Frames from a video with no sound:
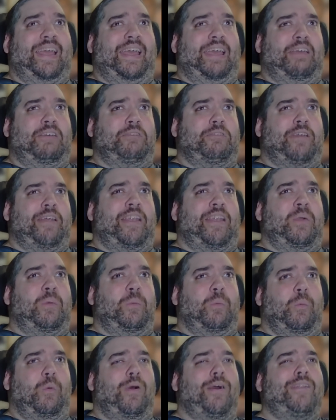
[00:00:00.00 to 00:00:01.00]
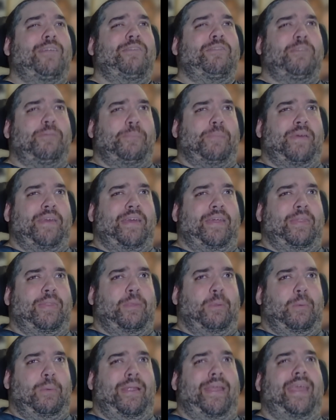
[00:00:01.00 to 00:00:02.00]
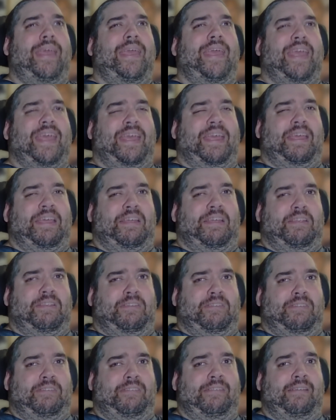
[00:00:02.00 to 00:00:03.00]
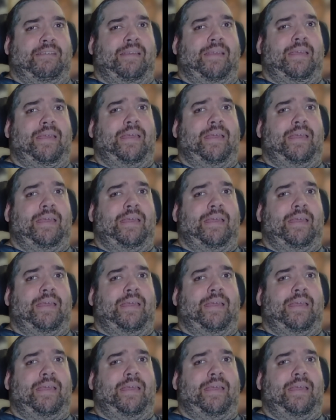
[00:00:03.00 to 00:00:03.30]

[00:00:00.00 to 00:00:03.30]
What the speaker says: if any one of the big three is